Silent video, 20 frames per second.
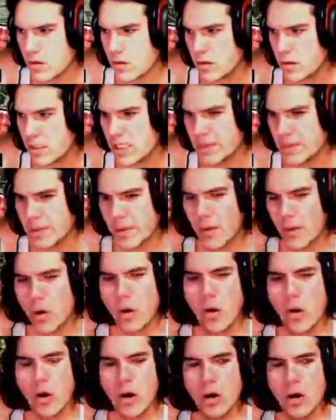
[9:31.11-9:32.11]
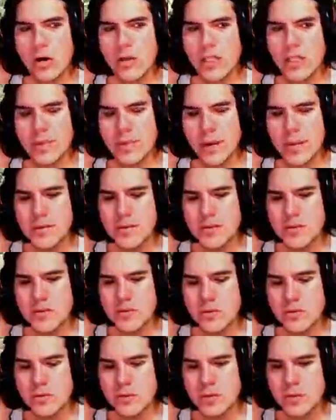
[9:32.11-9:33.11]
The depart- Oh, the department
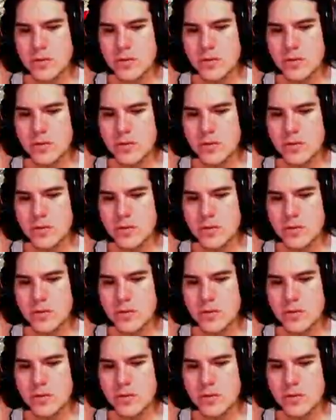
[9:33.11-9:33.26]
store.